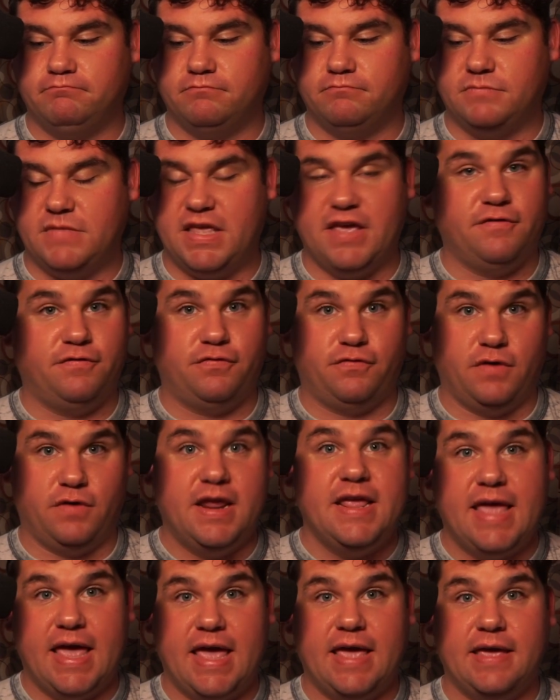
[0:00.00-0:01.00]
get
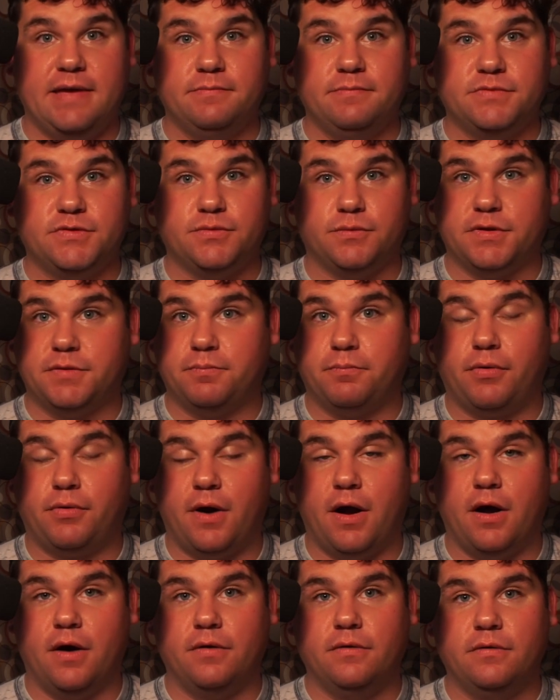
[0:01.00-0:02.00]
free games with
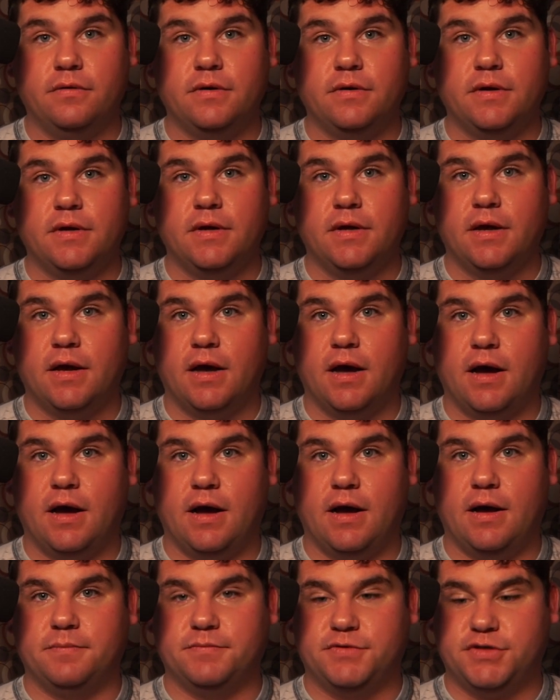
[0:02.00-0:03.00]
Pro.
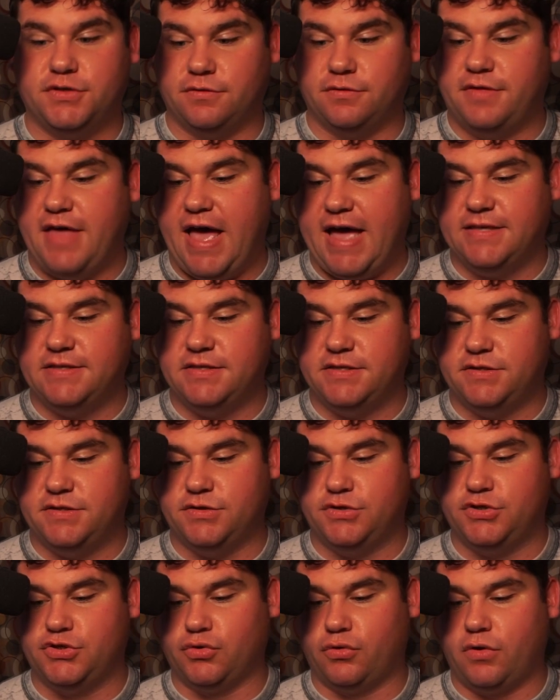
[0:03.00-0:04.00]
So that's
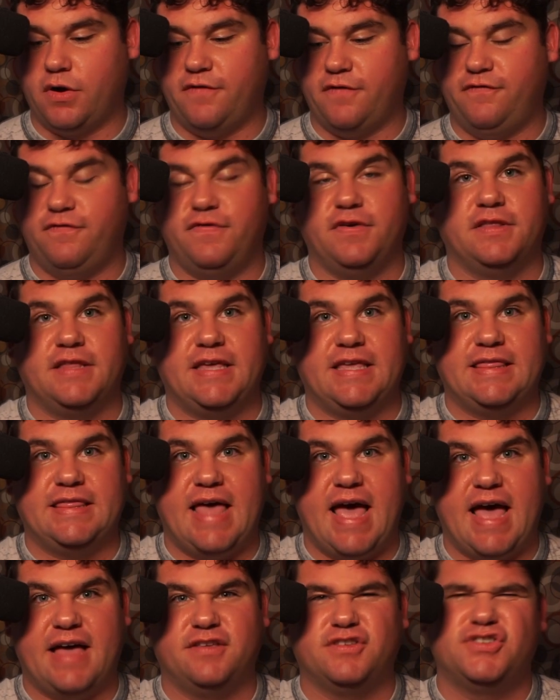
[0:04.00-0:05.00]
sort of filling
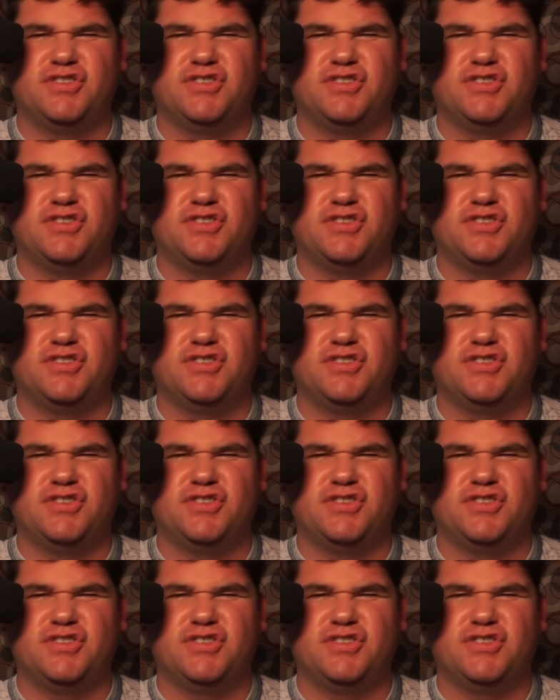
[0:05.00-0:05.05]
that